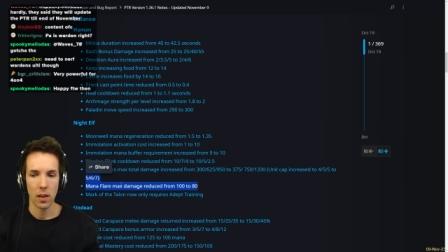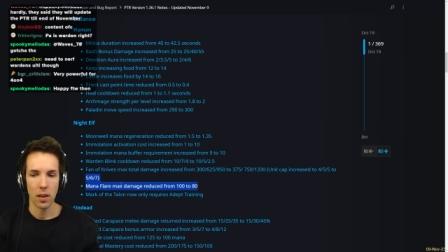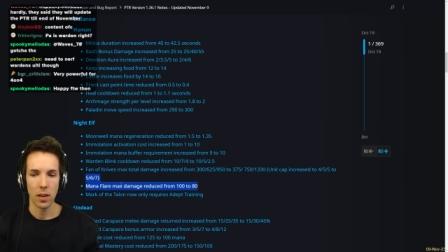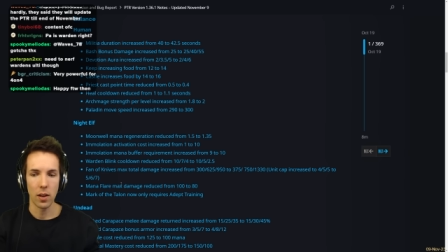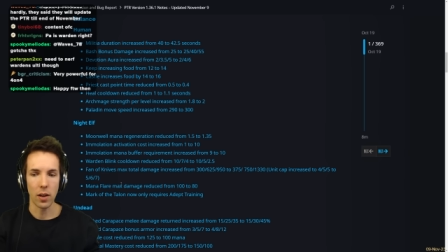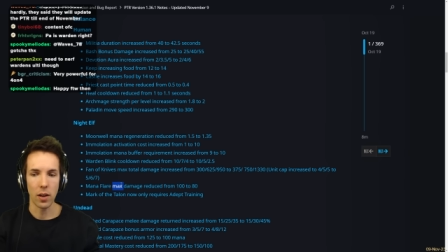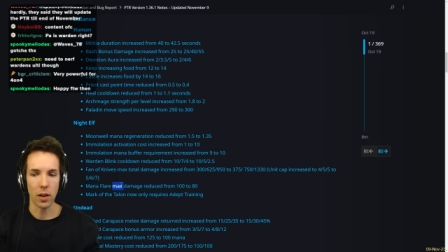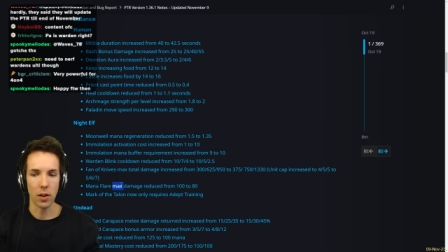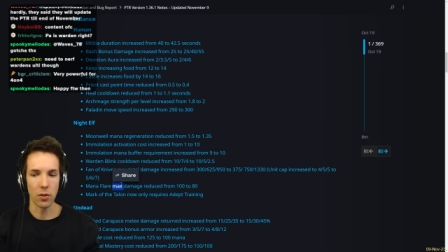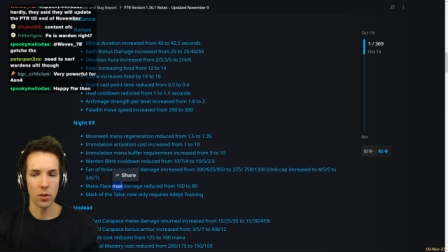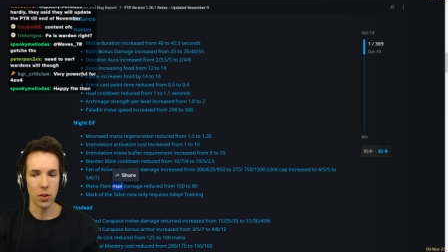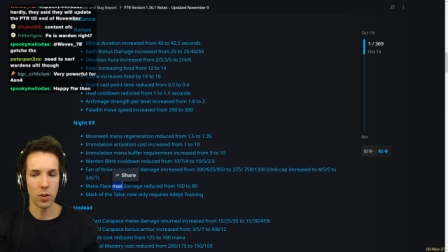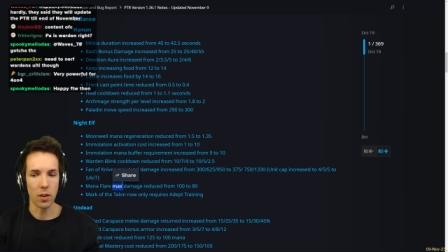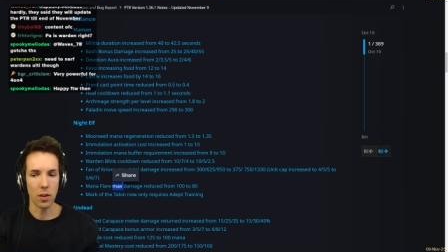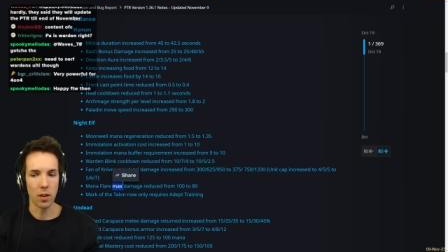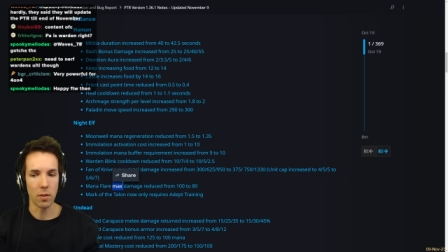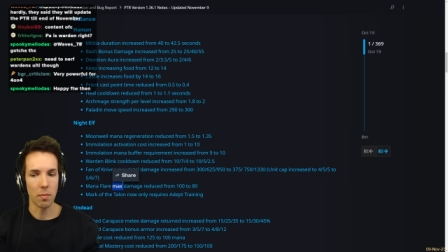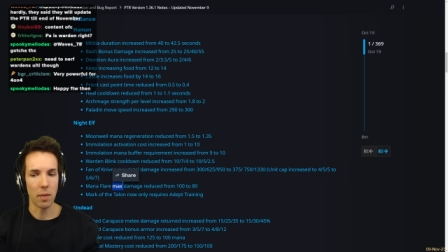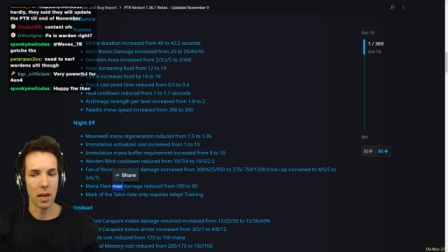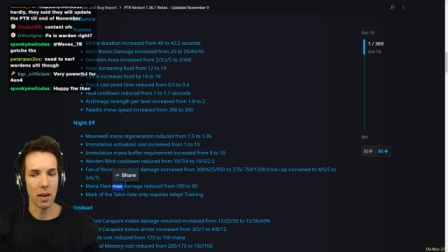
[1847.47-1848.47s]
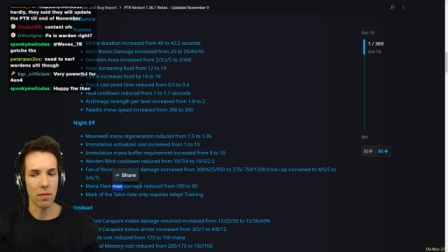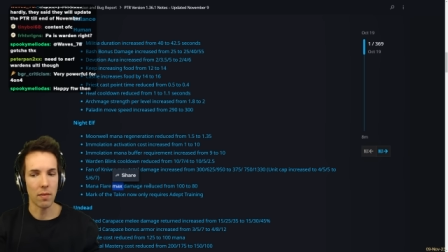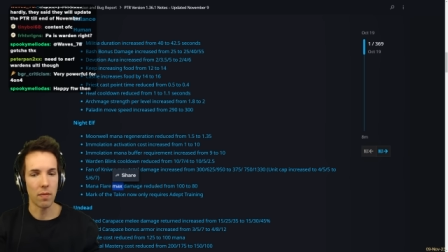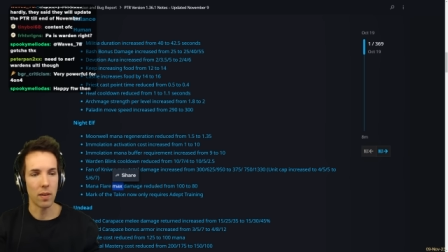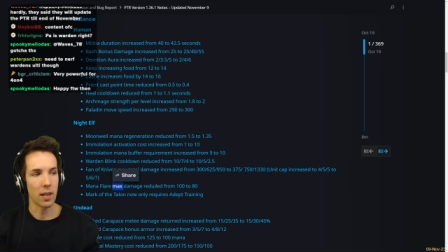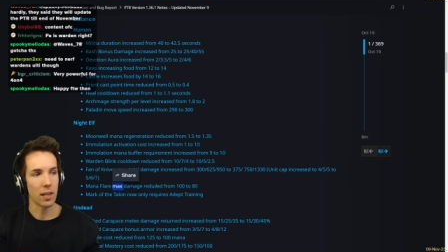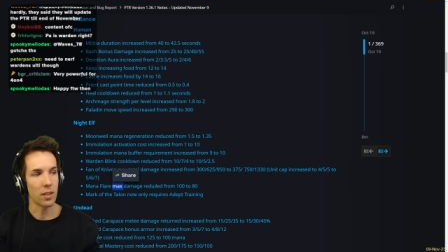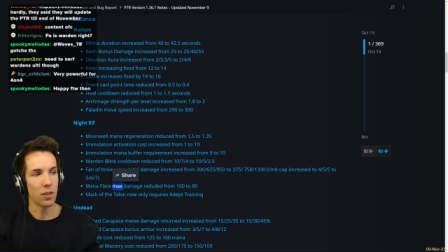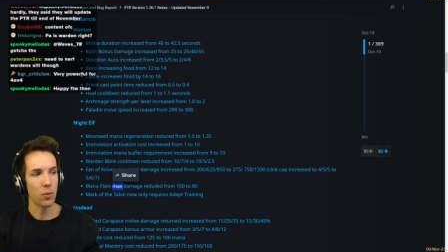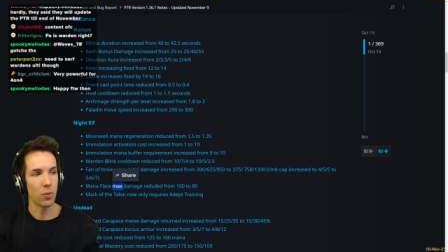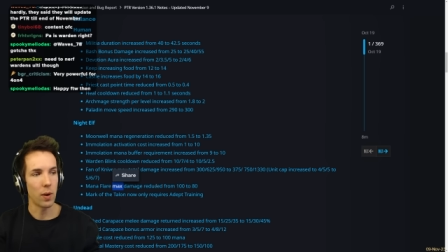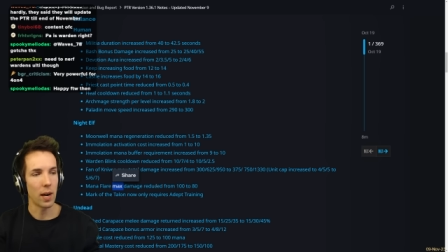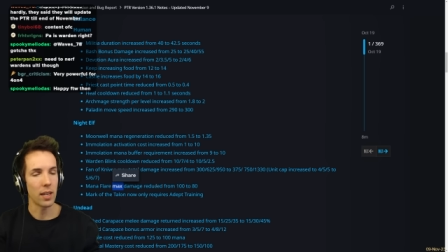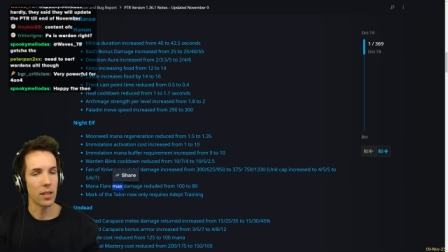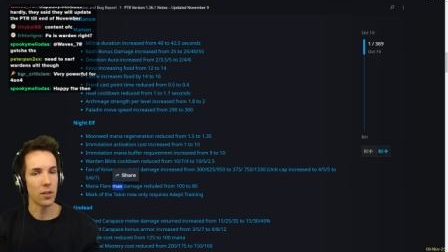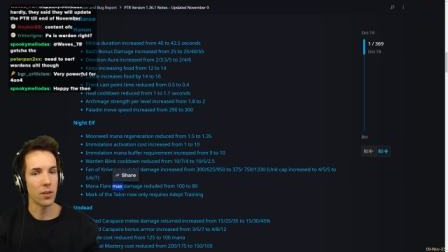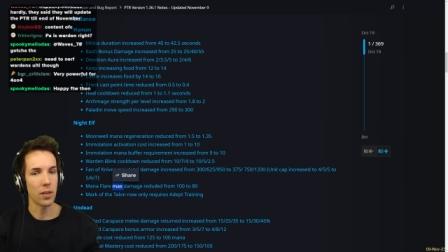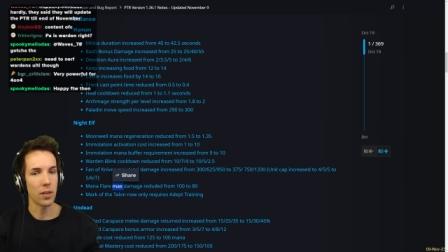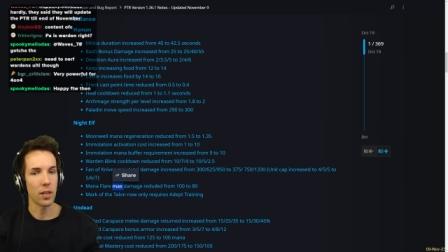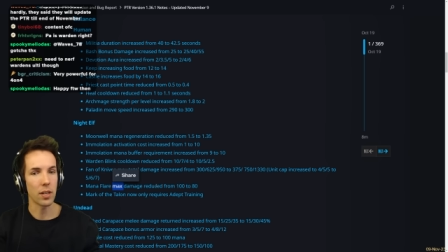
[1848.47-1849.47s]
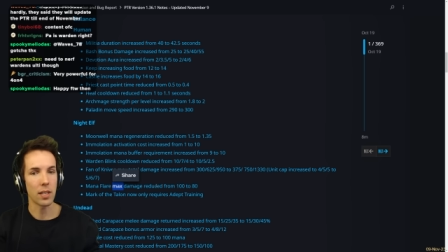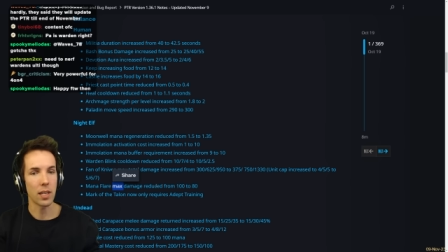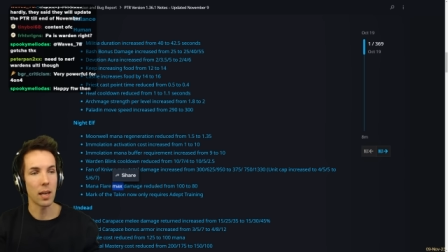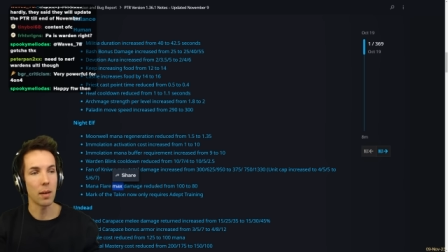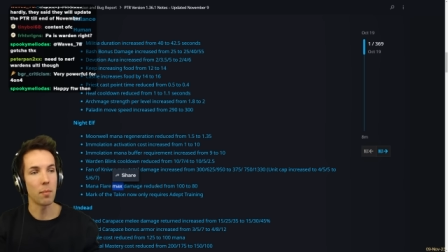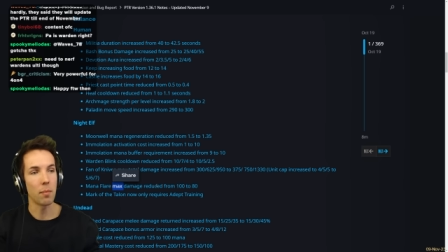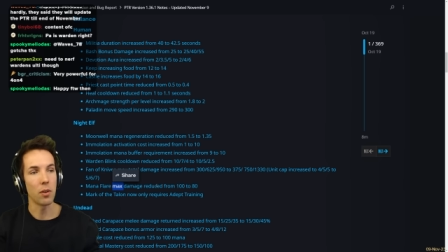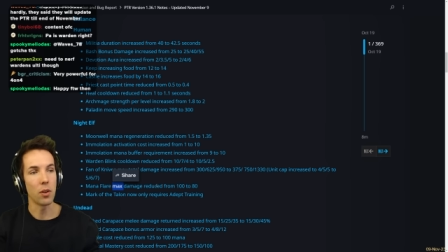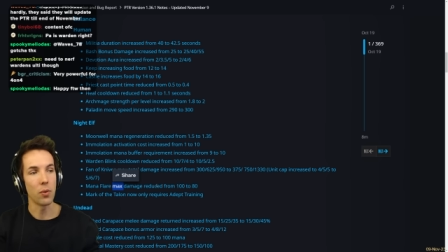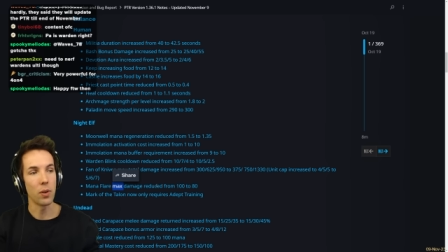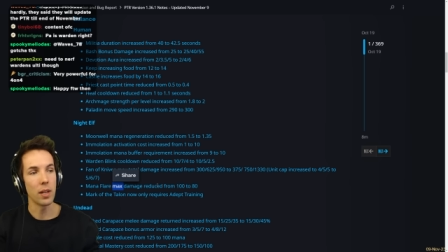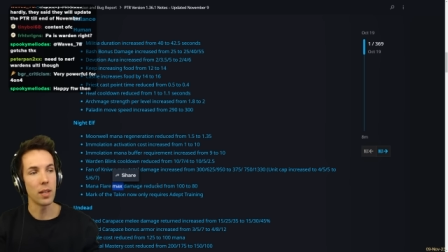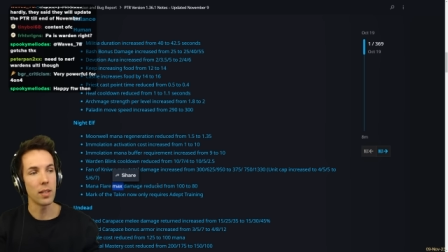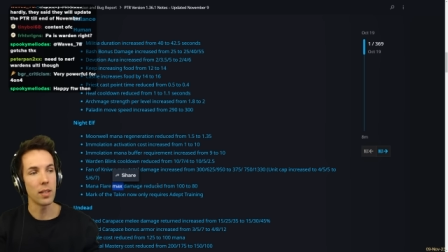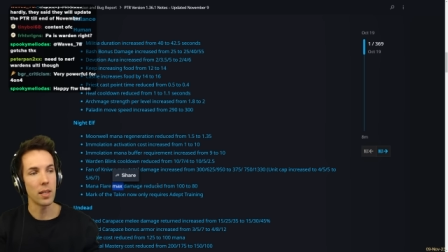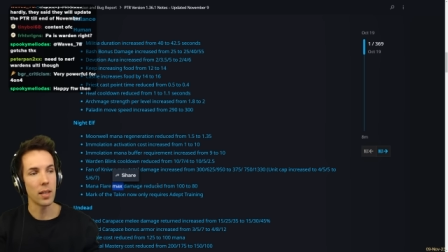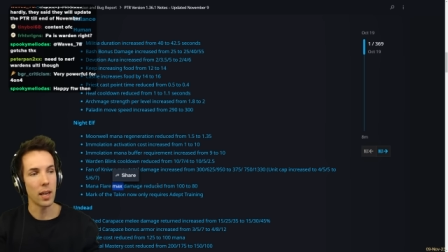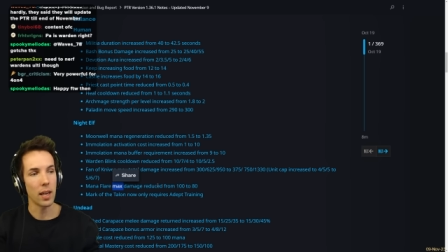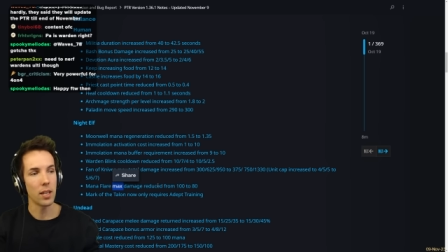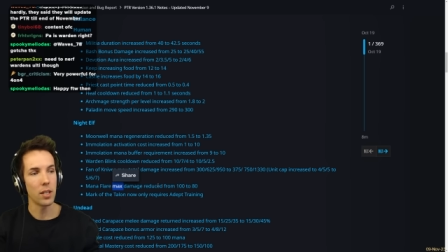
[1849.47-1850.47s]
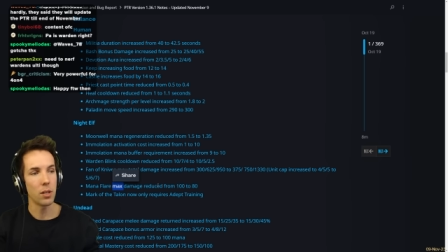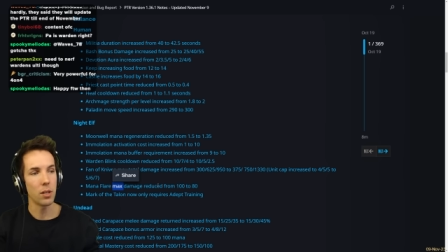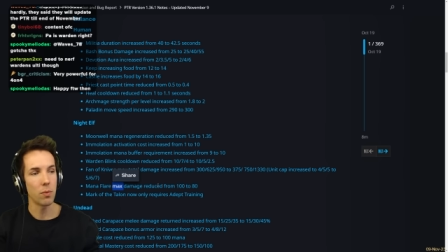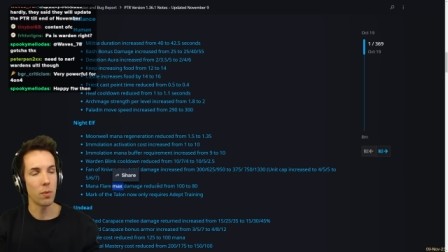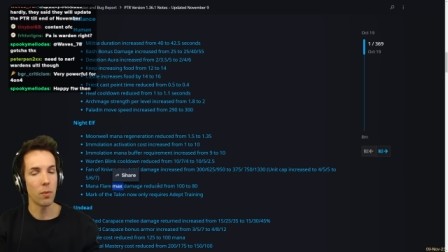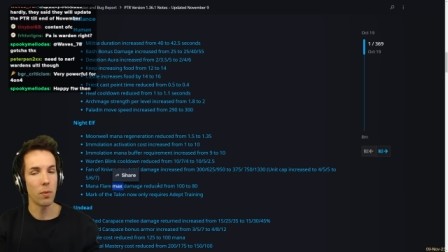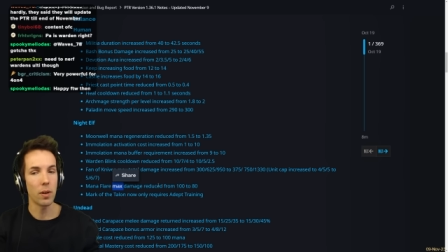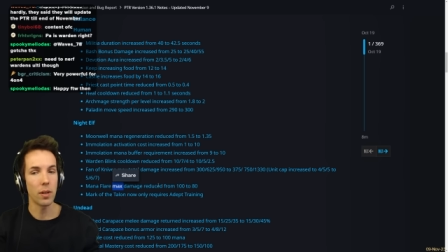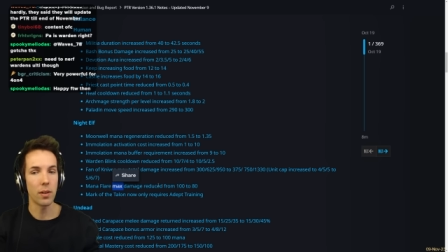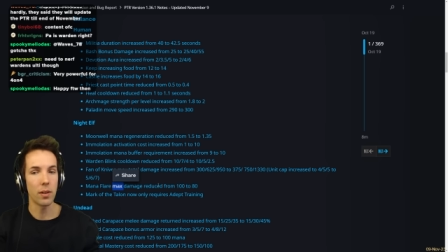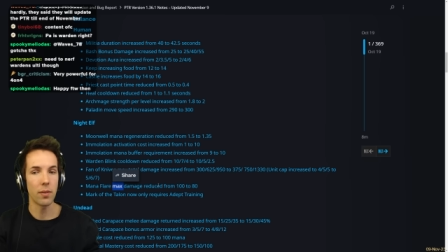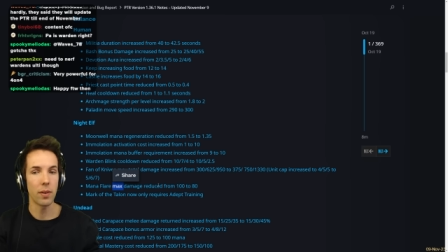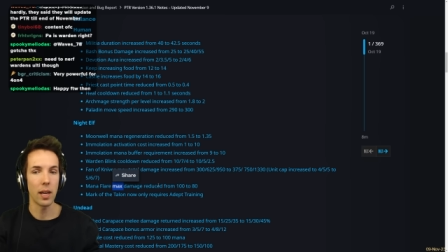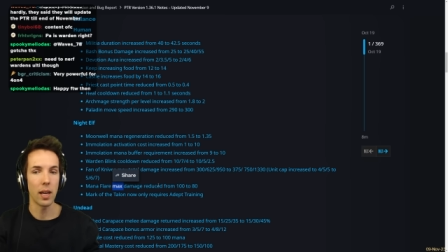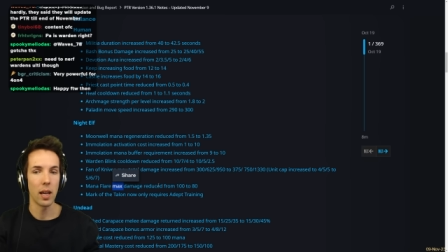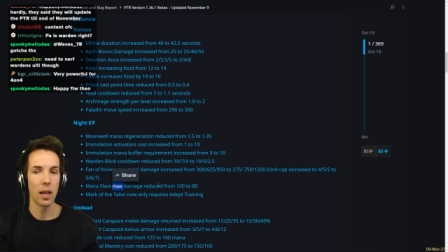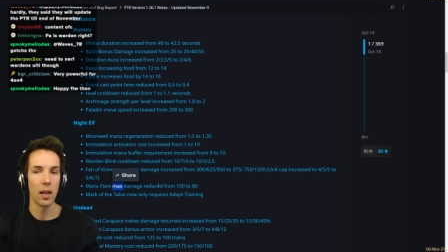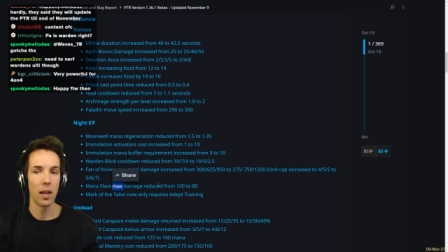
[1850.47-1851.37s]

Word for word: You can also not Mana Flare twice on the same unit, in case you were wondering.